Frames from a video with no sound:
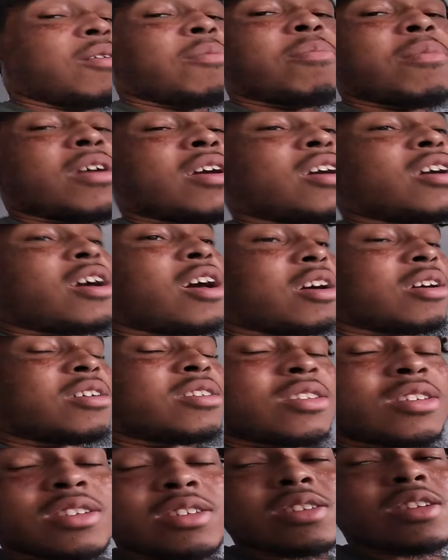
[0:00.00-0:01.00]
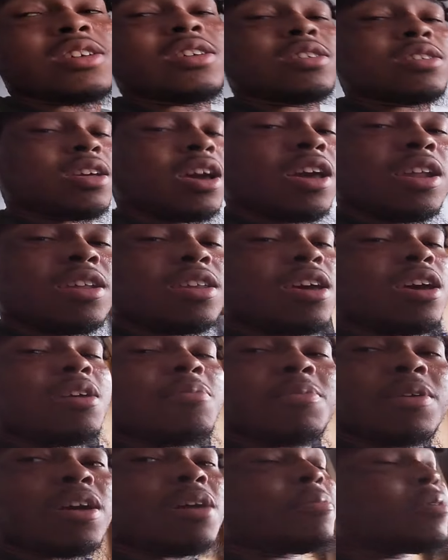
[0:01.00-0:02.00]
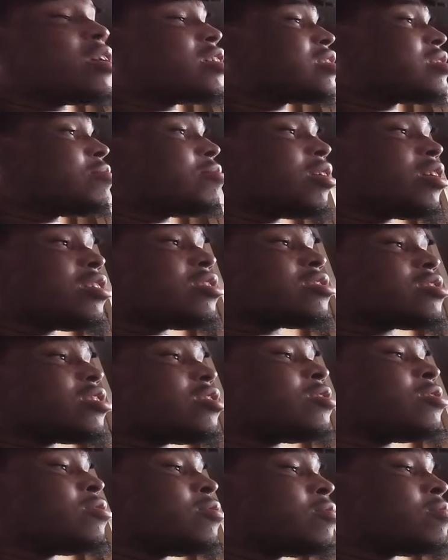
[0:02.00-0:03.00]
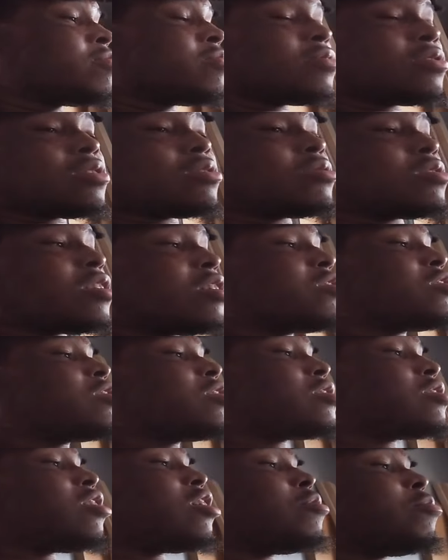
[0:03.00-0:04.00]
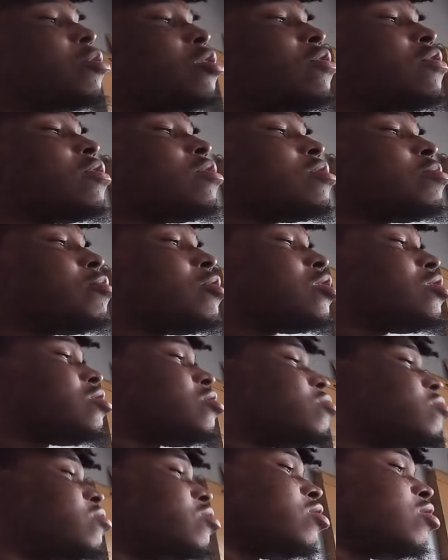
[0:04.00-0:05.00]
man, it's a good day today, man. I made some money, so some stuff should start moving pretty soon.